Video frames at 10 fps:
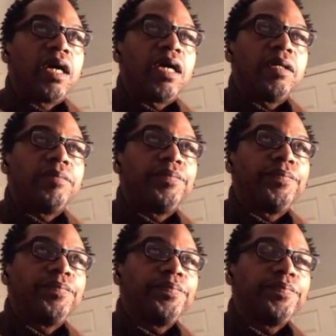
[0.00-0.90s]

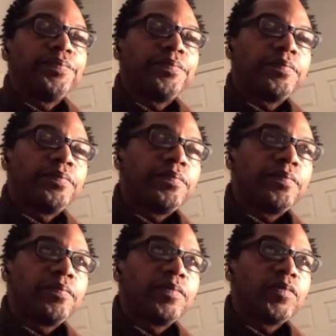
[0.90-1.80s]
Um,
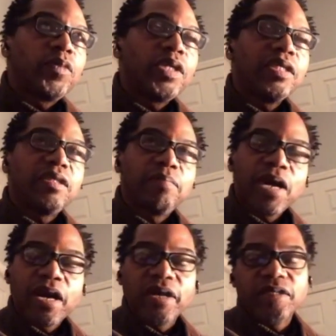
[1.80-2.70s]
what
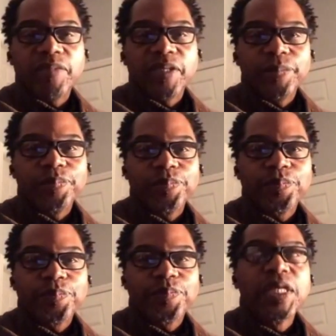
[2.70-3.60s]
inspires me?
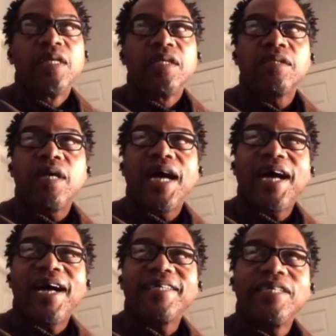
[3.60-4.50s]
So
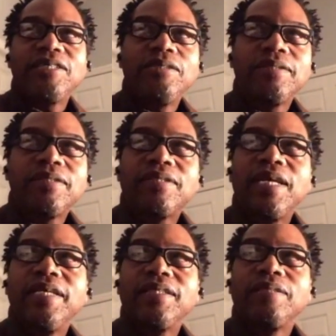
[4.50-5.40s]
I guess you could
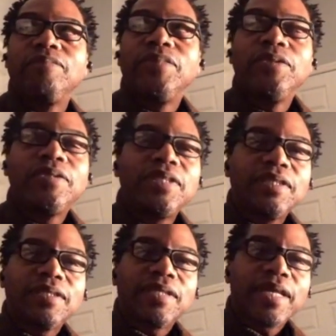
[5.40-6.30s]
say it's
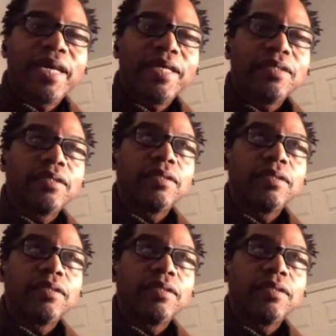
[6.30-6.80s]
music that